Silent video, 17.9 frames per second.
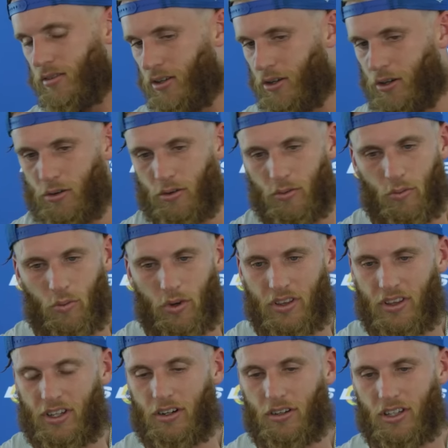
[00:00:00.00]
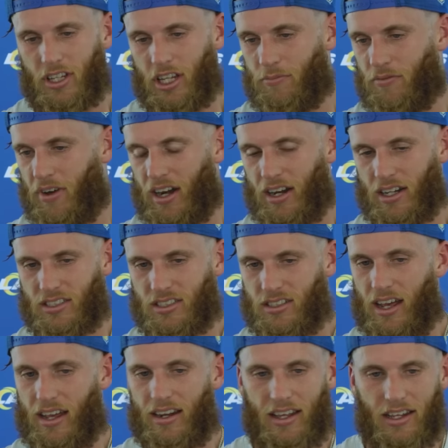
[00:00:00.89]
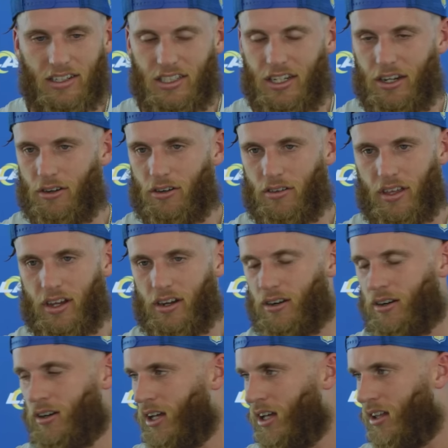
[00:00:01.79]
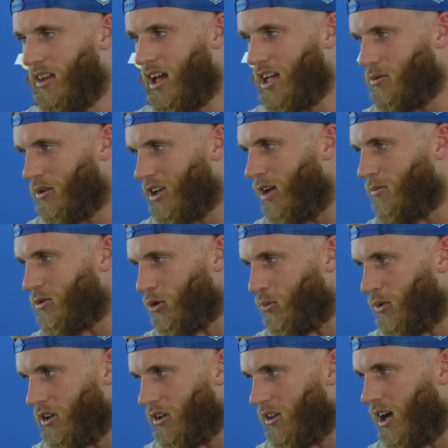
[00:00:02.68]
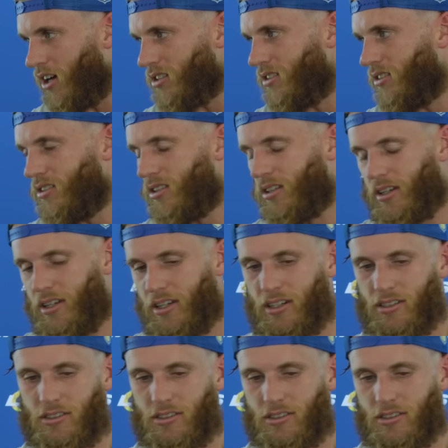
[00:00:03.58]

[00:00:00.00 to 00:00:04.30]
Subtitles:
You know, one little tip, finding a slight edge here or there, that's where games are won or lost in this league.